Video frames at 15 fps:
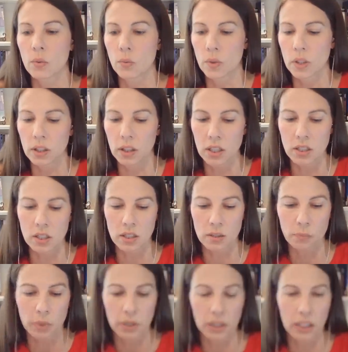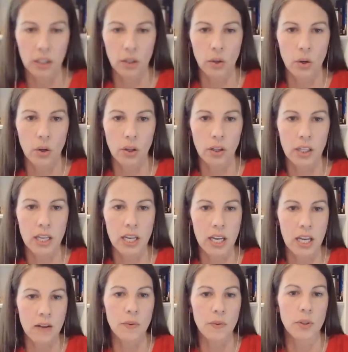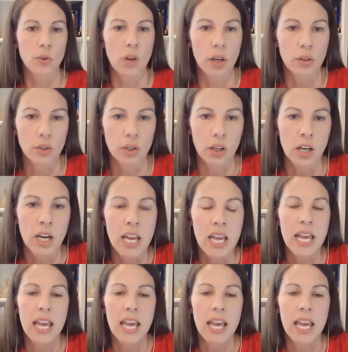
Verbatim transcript: religious political infrastructure.